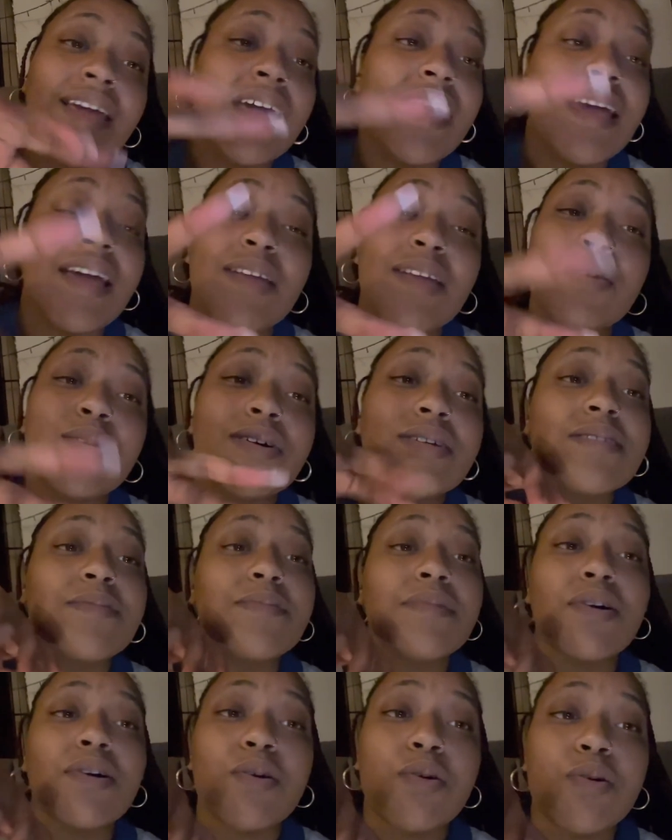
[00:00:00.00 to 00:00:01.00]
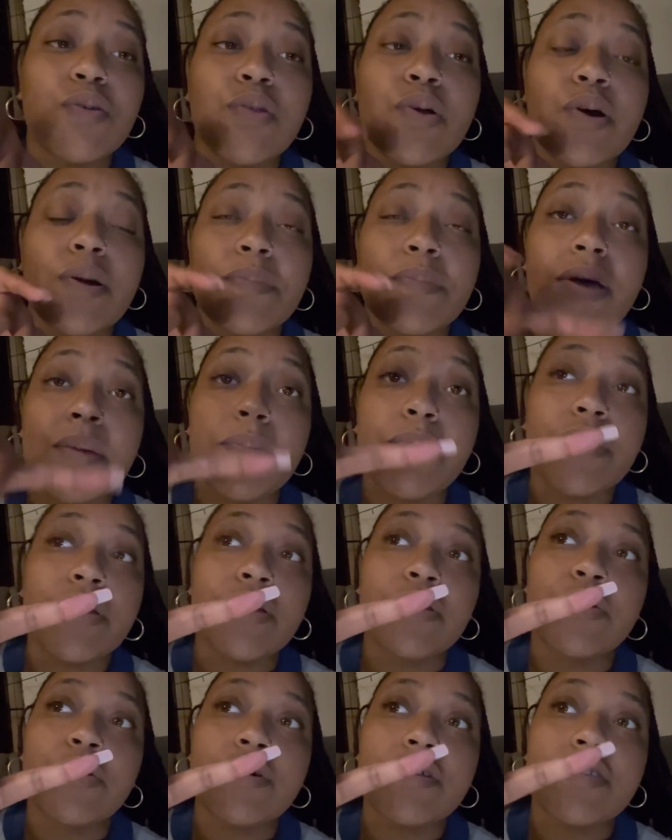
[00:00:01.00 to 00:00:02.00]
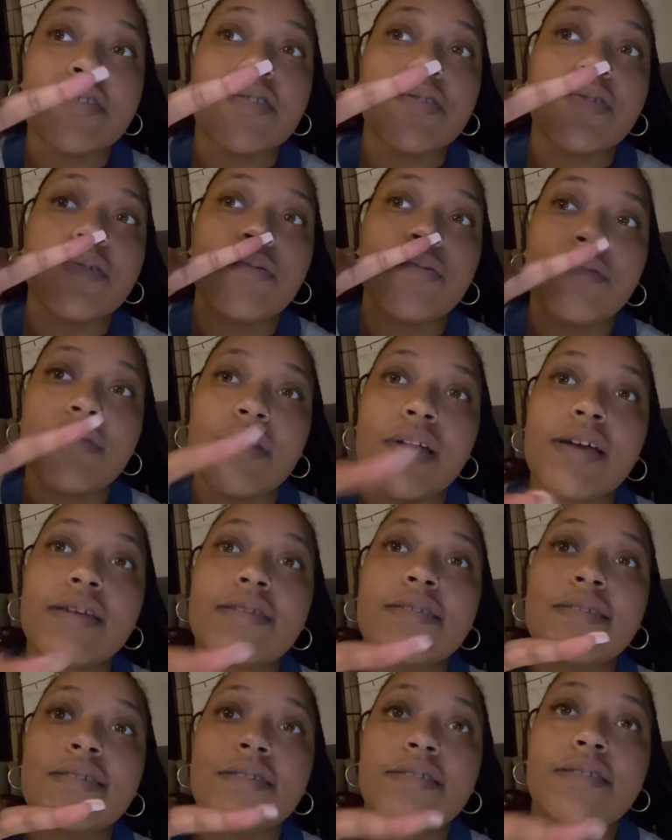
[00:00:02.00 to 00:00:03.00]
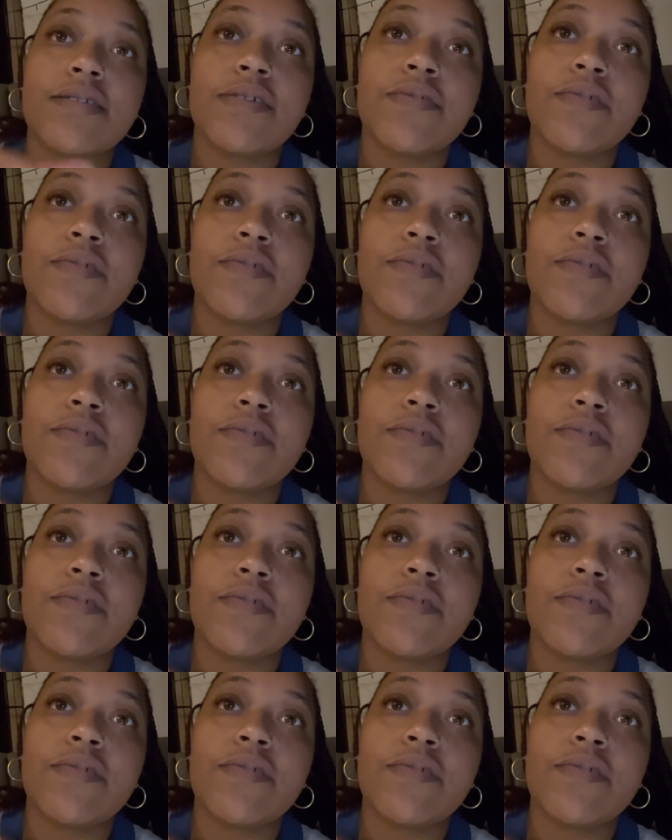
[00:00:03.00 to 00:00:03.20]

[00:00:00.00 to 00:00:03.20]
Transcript: And you guys, I'm not, no, I'm not putting you on to no nasty stuff.